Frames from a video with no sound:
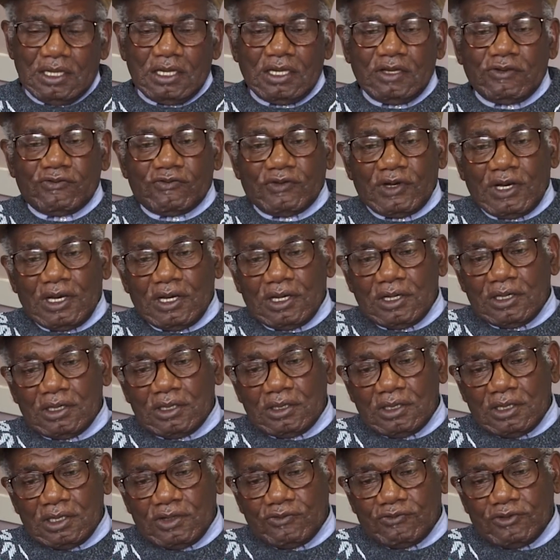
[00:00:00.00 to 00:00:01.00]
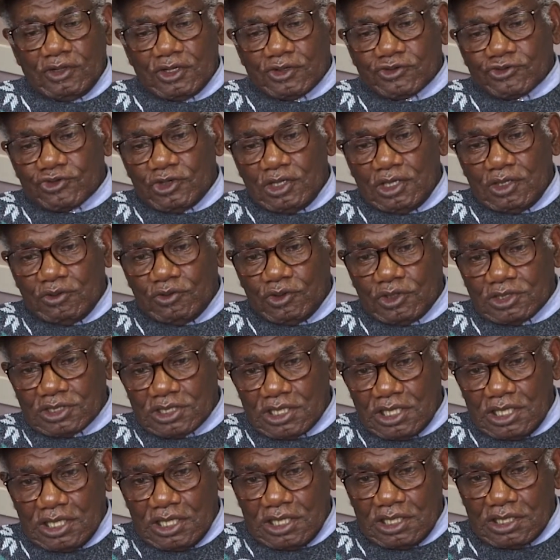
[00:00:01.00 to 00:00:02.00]
If the train was
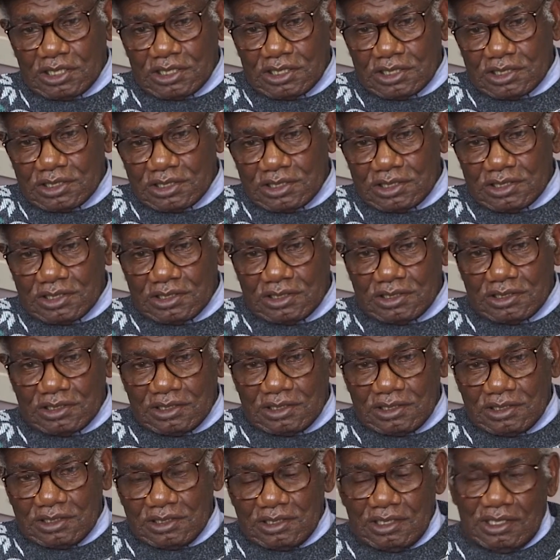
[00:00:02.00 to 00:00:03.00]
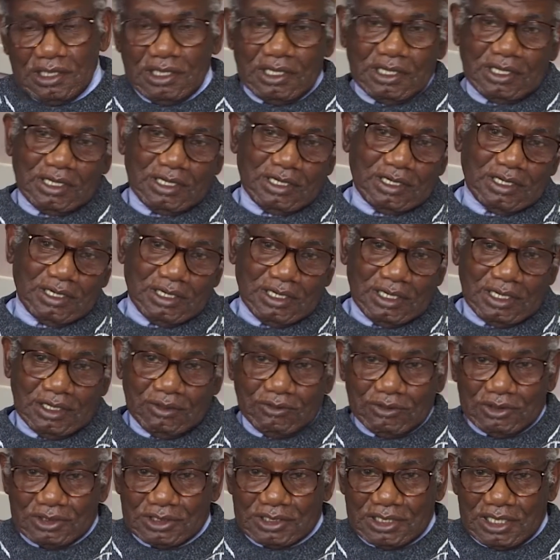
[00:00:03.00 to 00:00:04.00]
late, I
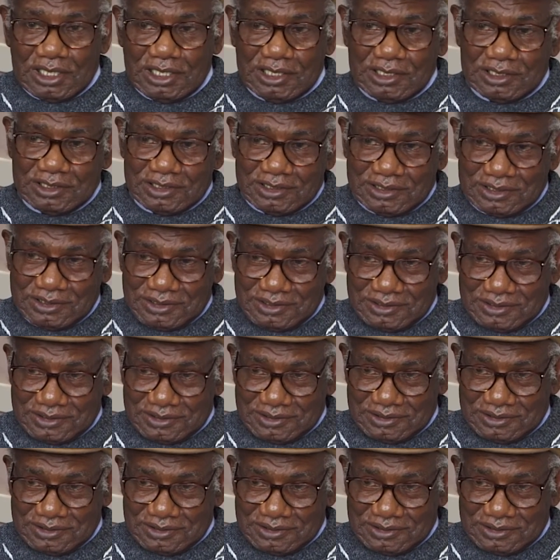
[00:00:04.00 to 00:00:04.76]
was late.